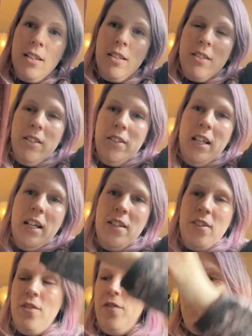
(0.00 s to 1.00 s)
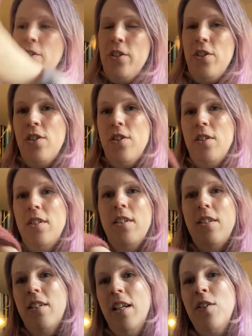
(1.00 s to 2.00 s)
So that is the first
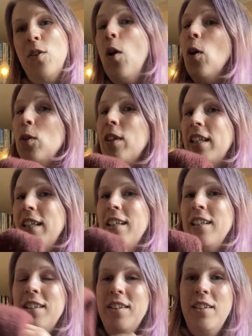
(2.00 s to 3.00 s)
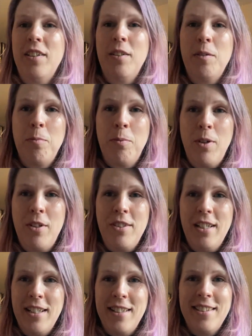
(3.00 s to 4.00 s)
and only
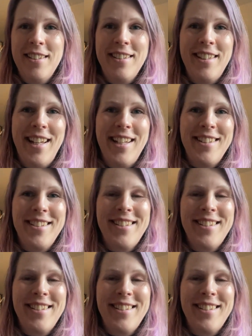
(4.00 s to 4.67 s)
project that